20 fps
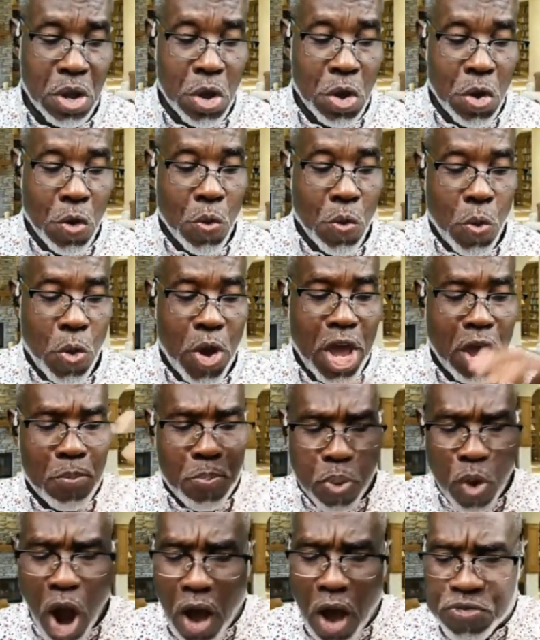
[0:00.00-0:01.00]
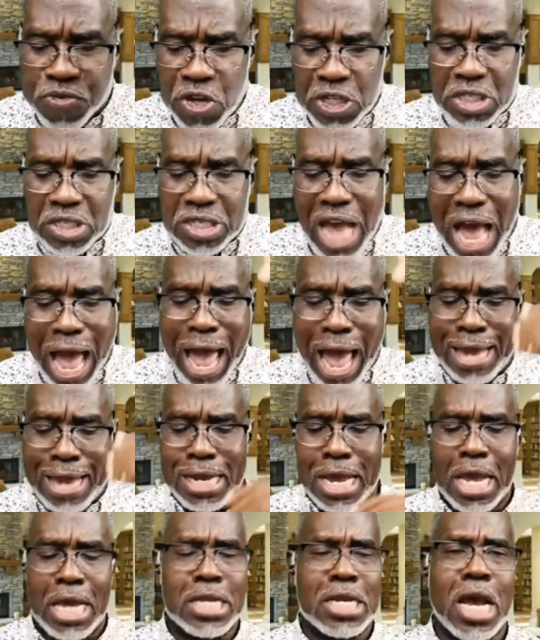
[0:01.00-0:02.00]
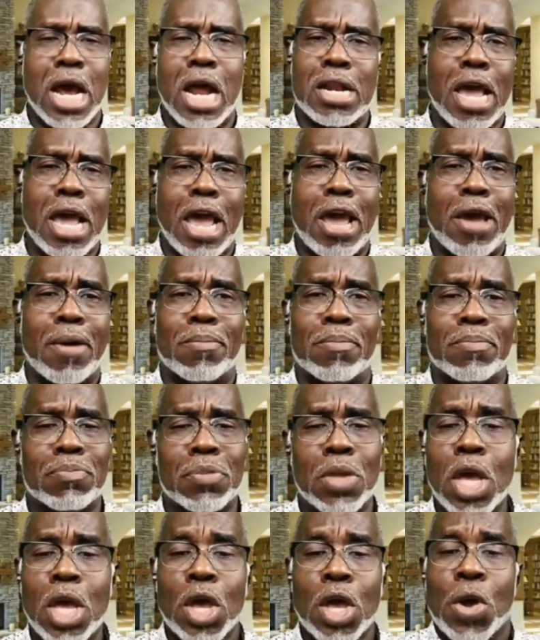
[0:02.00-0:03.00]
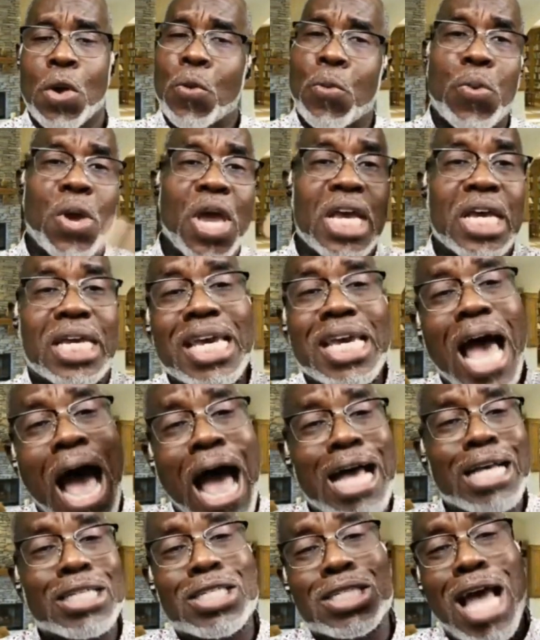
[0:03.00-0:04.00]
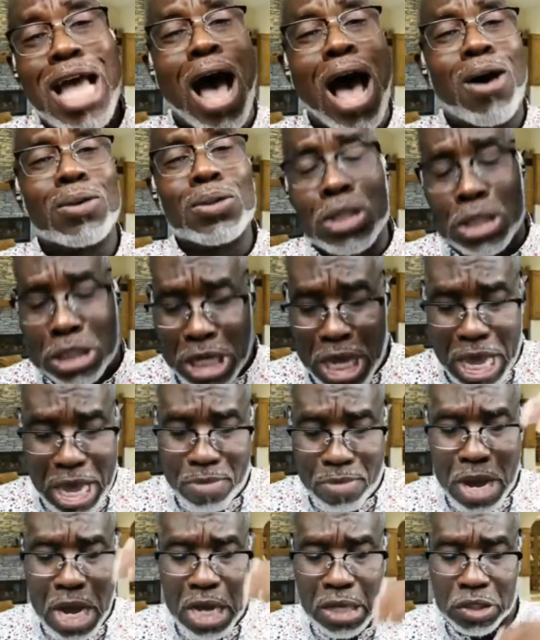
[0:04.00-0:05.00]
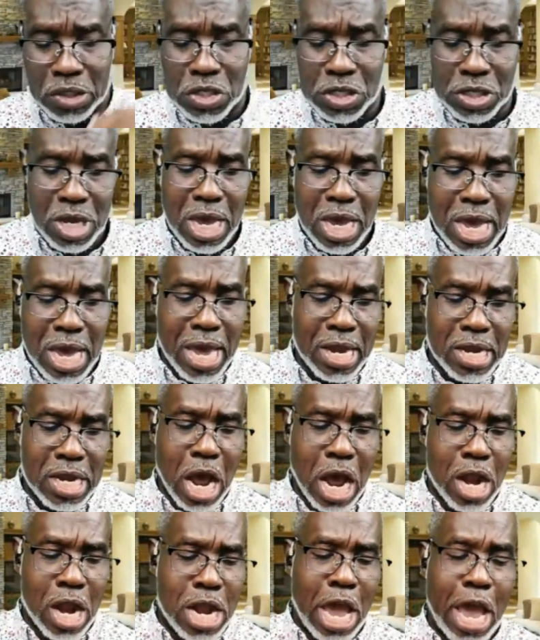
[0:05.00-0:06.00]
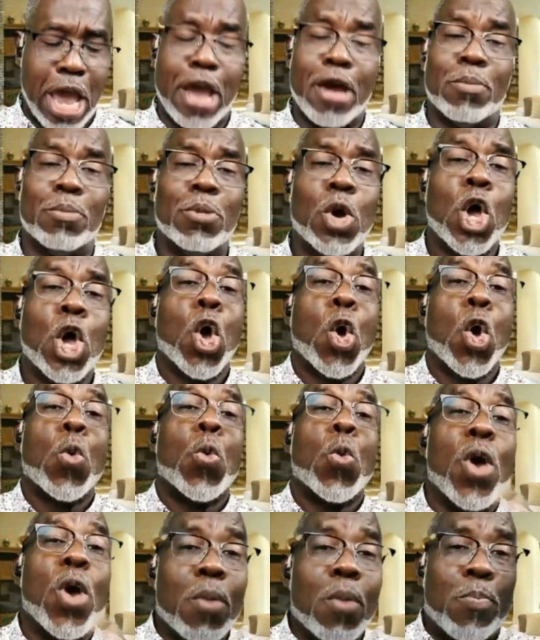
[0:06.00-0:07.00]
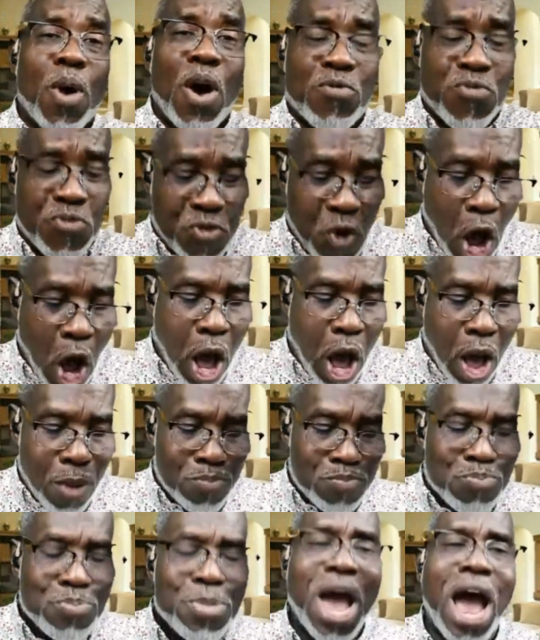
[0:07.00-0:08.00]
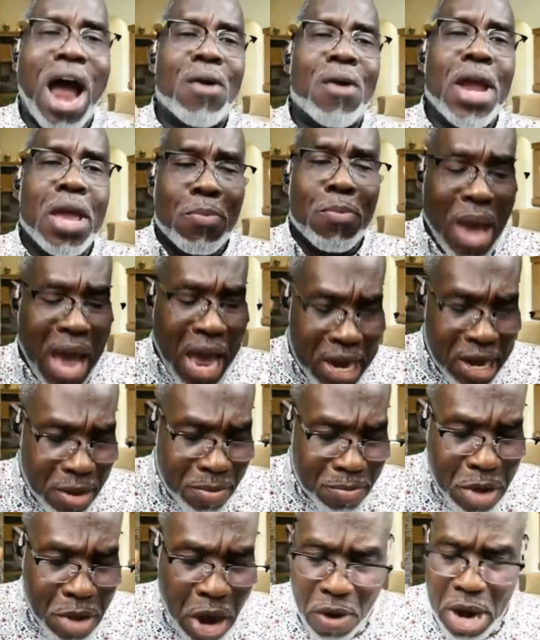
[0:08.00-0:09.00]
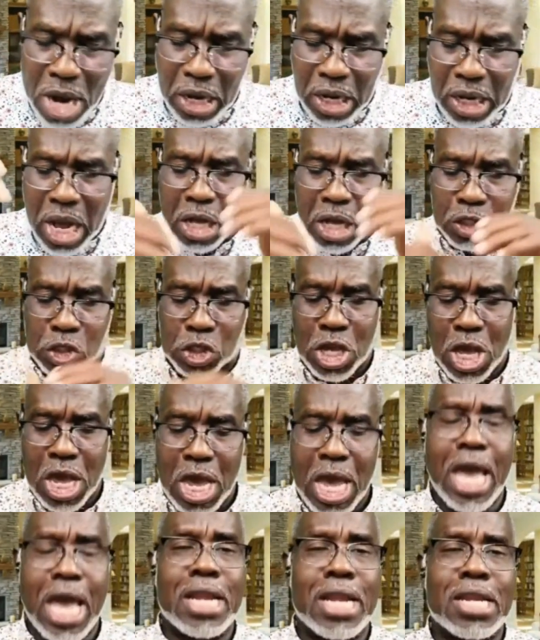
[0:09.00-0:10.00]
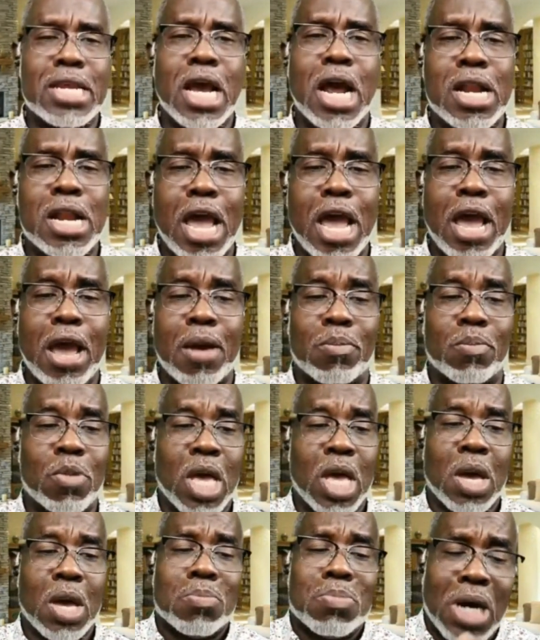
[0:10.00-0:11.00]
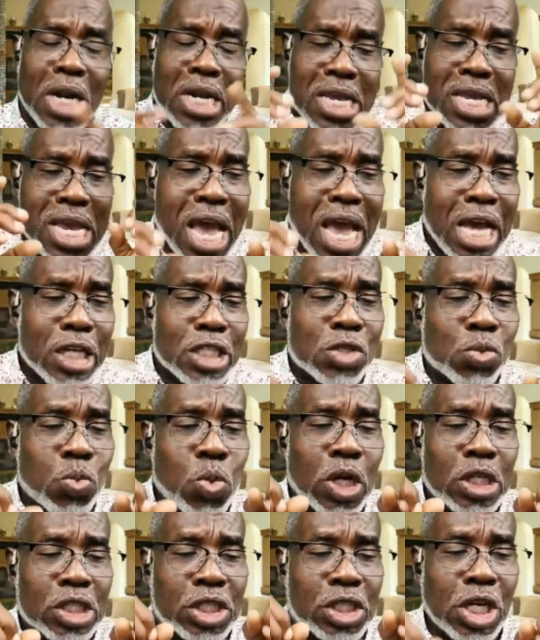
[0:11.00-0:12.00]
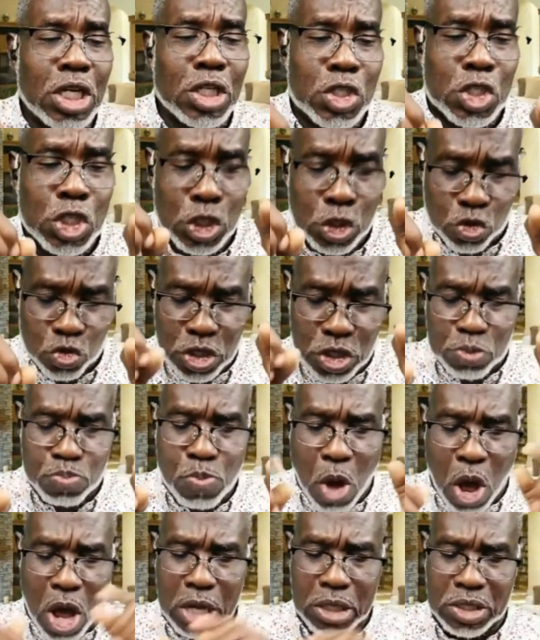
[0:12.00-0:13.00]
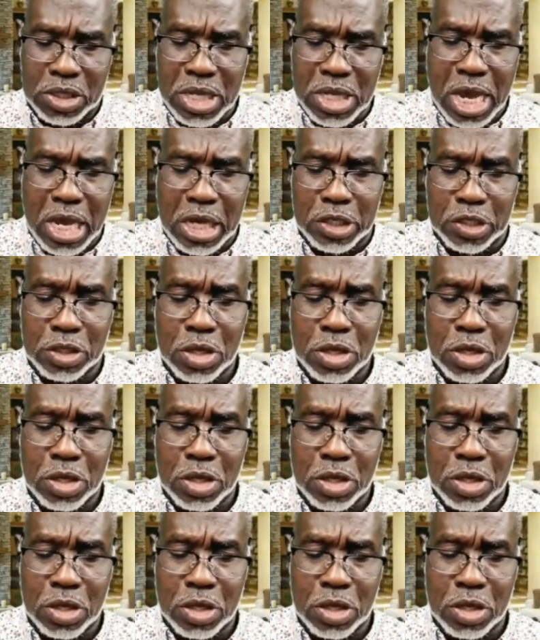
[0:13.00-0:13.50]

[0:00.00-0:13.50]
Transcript: we prophesied in your name. We cast out demons in your name. We perform many miracles in your name. But here's what Jesus' response is.